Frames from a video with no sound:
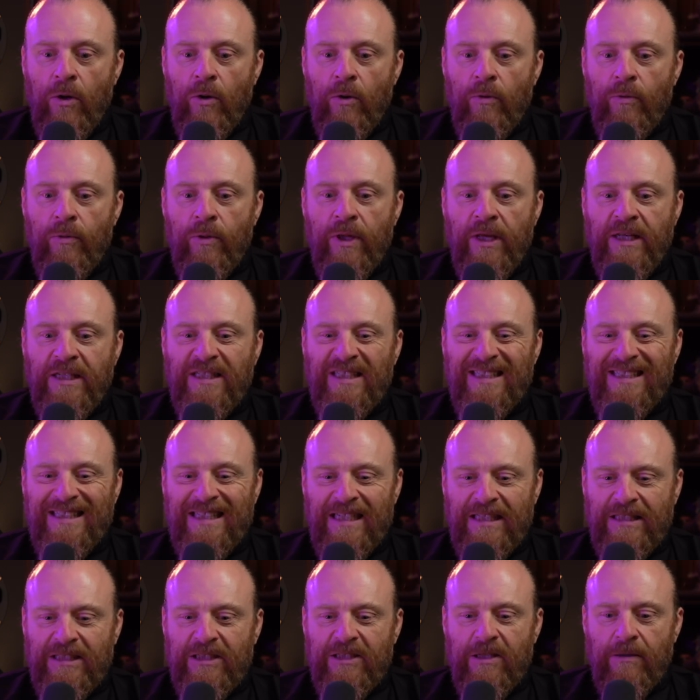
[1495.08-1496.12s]
the
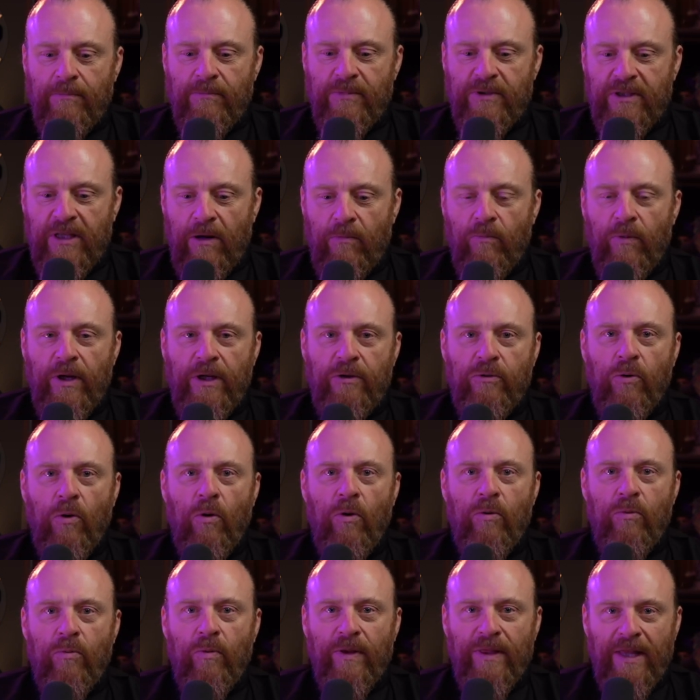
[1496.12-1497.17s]
systems that we
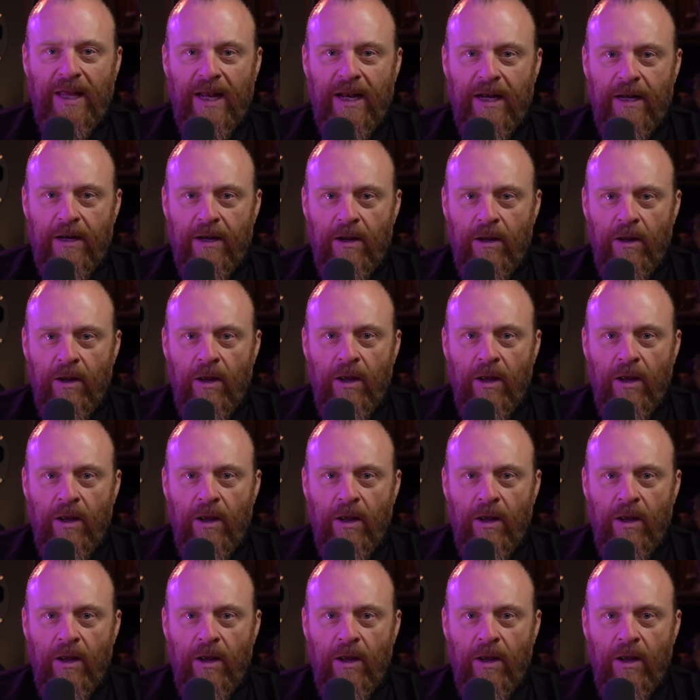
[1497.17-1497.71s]
talk within